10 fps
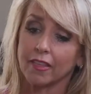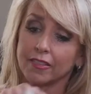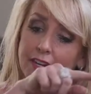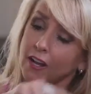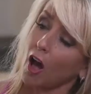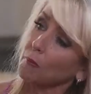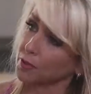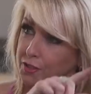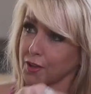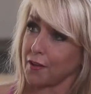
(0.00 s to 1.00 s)
that
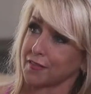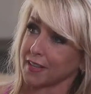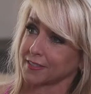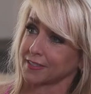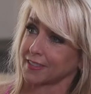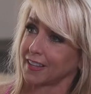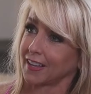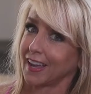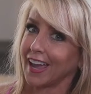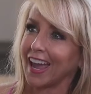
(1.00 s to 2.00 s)
accomplishes all of these?
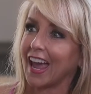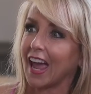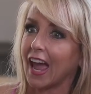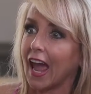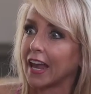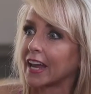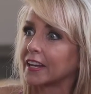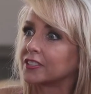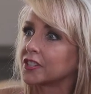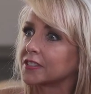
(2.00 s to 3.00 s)
And
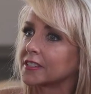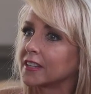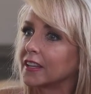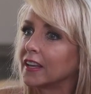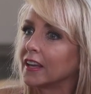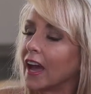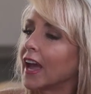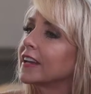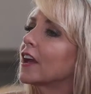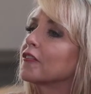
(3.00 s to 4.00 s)

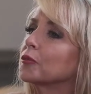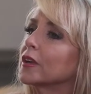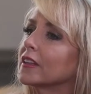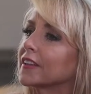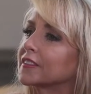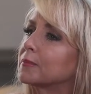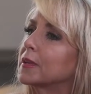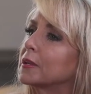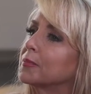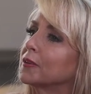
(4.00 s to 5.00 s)
I never realized that
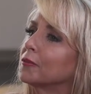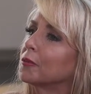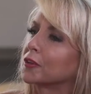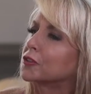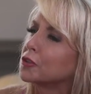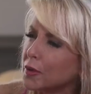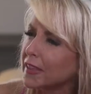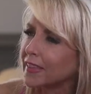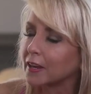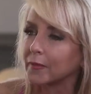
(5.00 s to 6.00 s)
people weren't doing
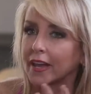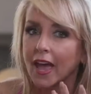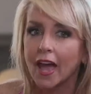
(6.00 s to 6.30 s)
that. I'm like,